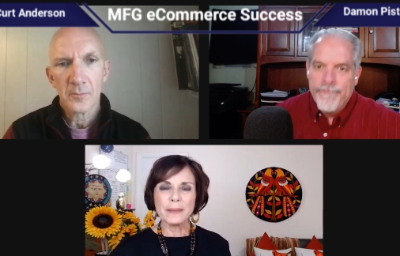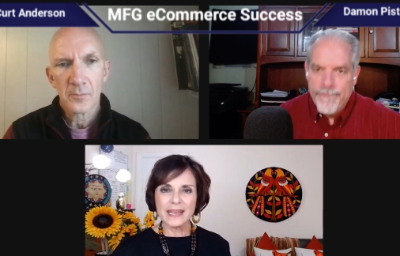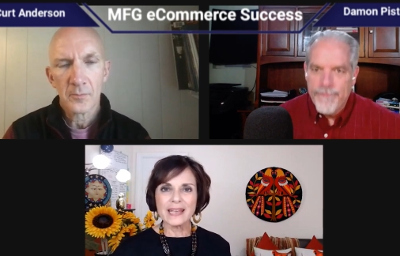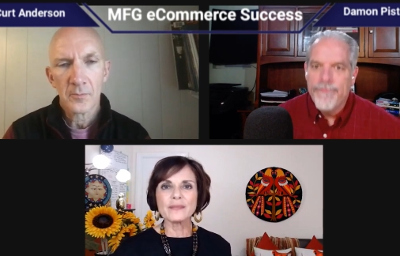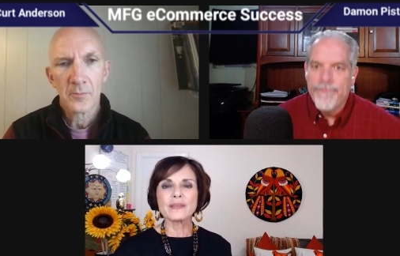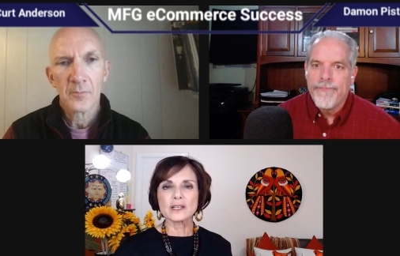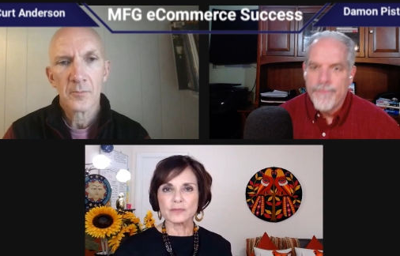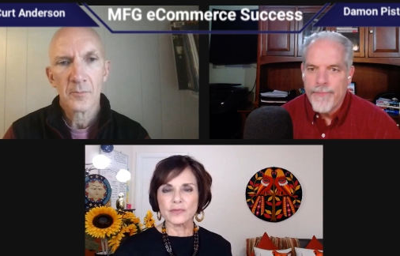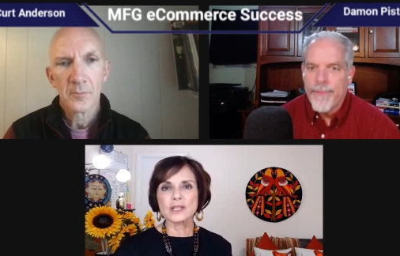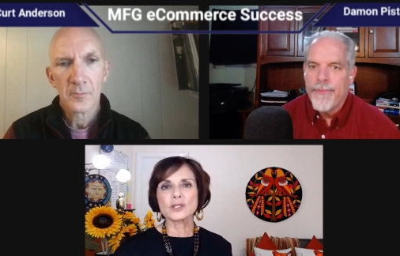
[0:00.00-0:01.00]
Speaker 1: being
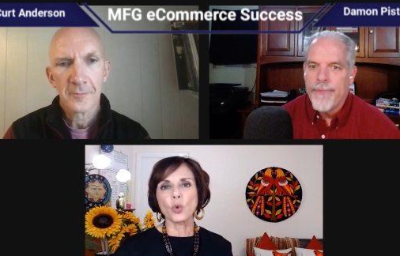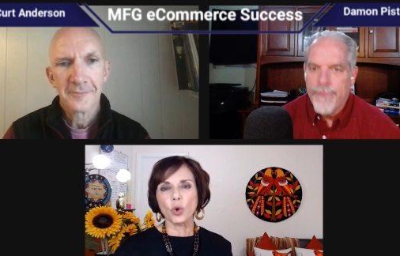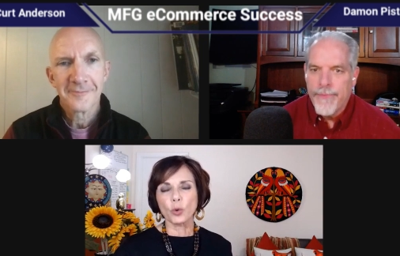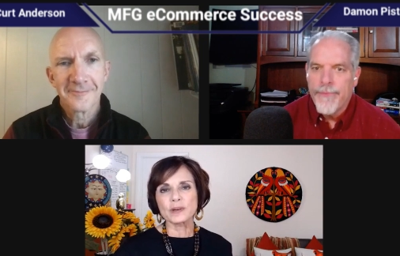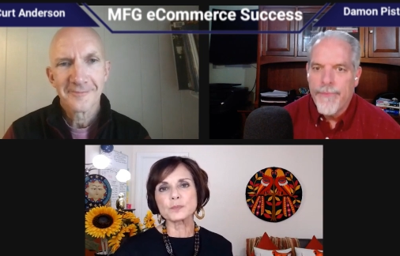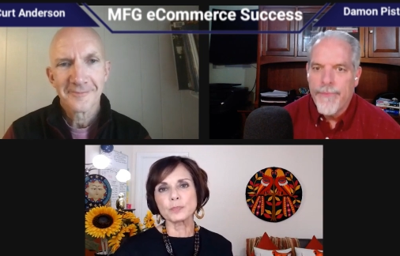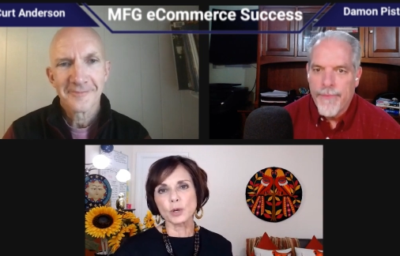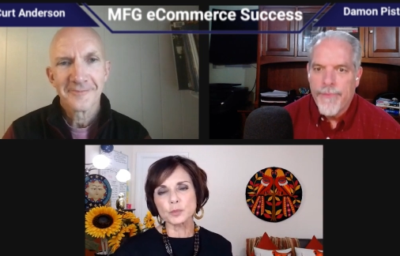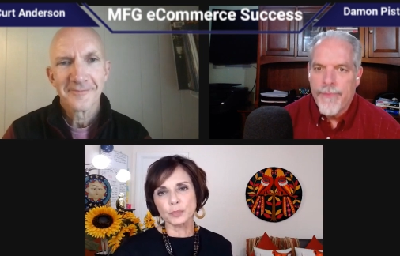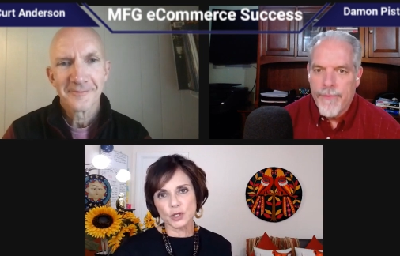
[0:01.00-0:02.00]
the the corporate
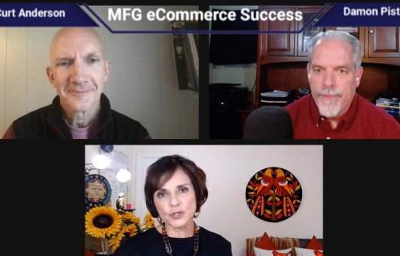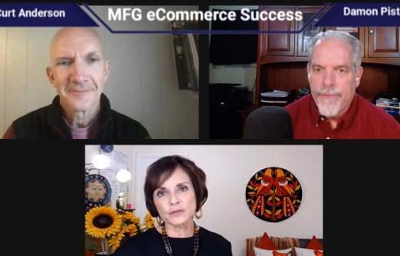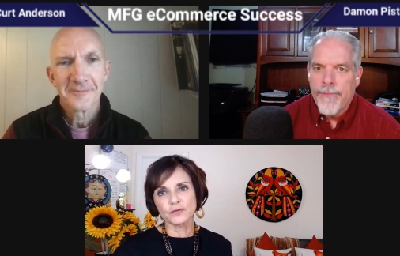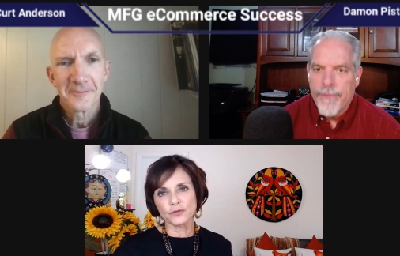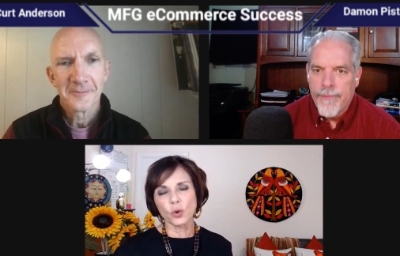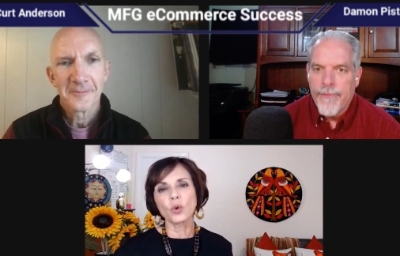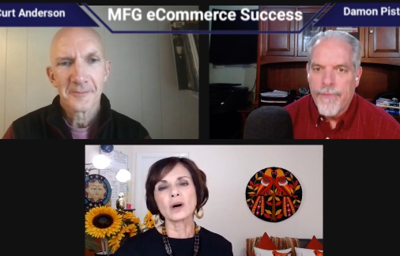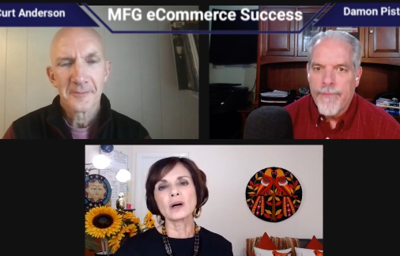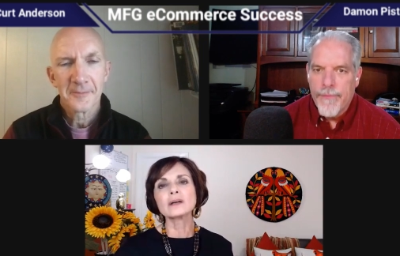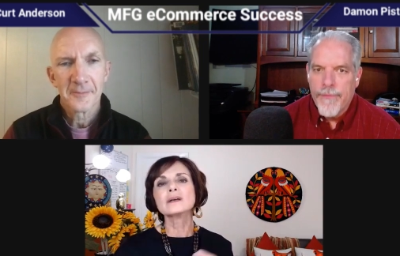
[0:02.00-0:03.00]
spokesperson
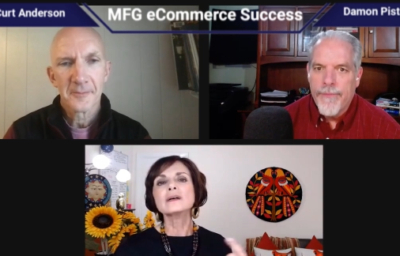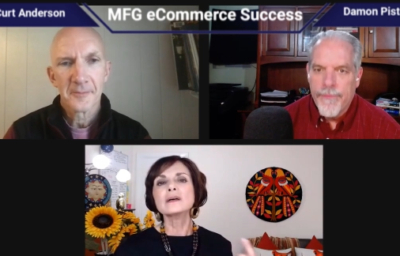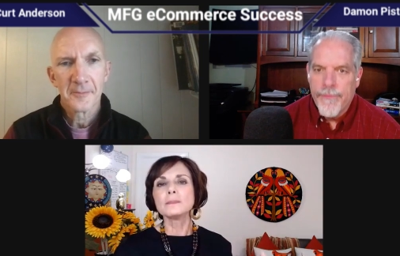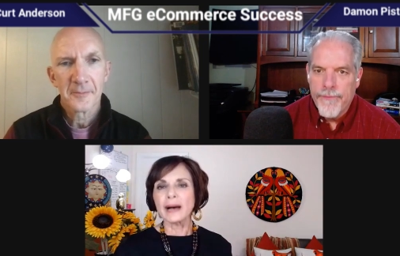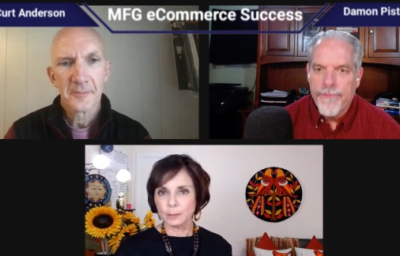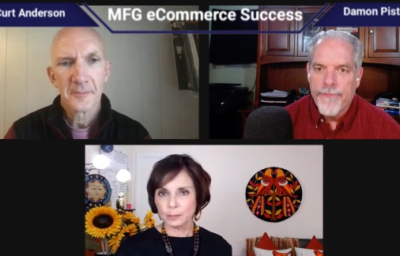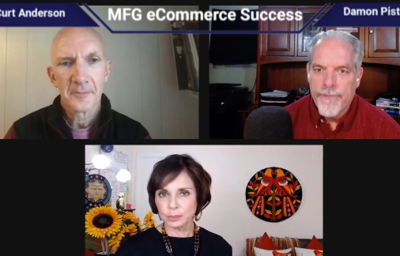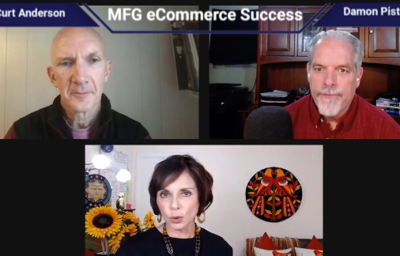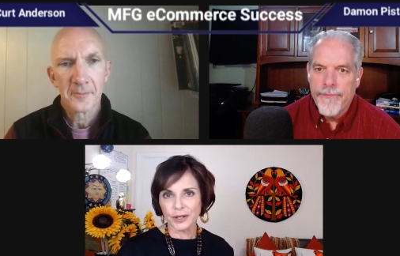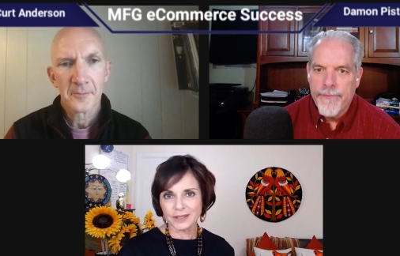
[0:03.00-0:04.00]
for my
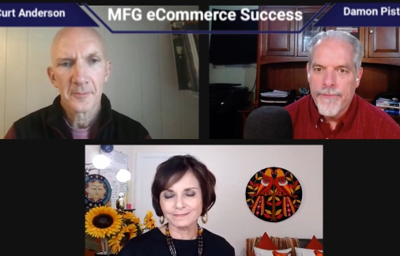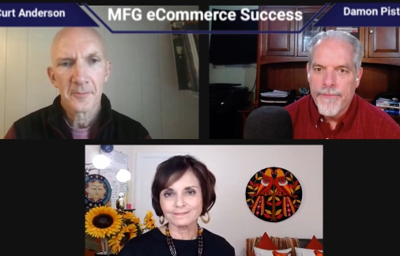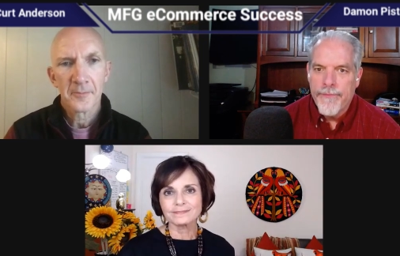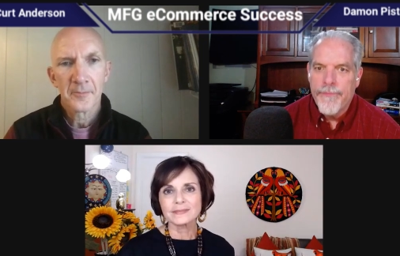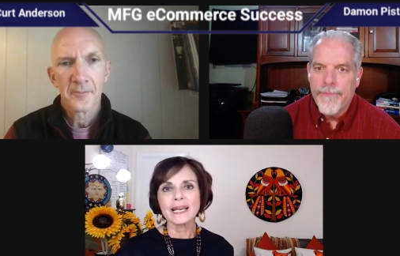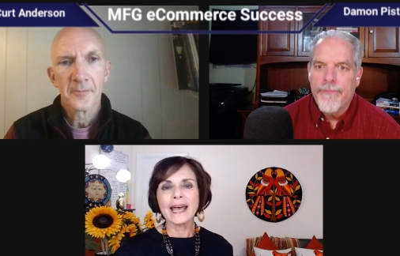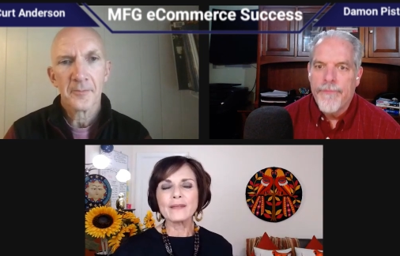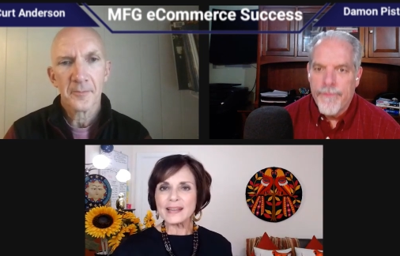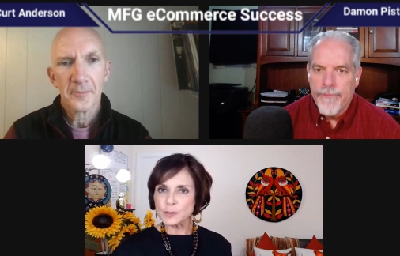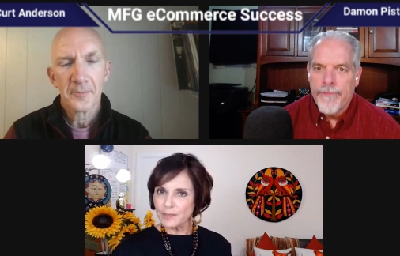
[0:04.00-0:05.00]
employer, mm-hmm.
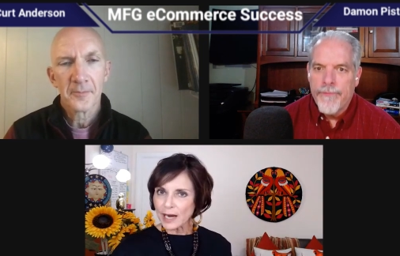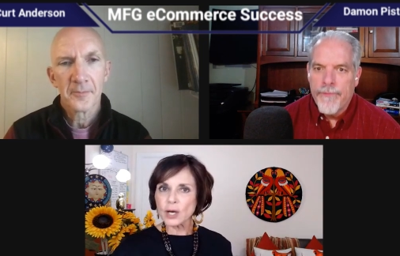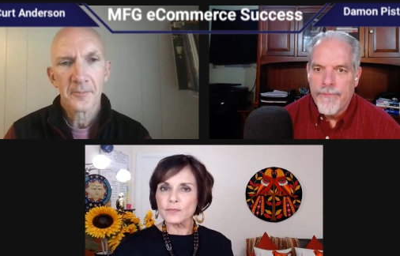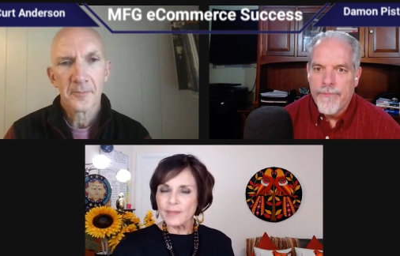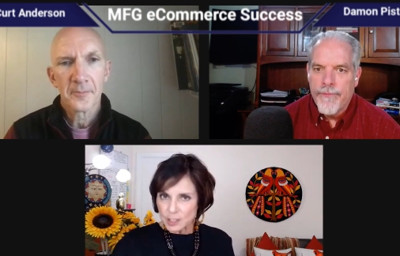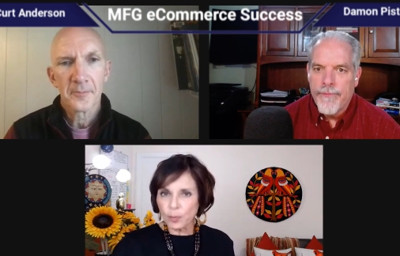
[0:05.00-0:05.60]
and hmm. that's that, that's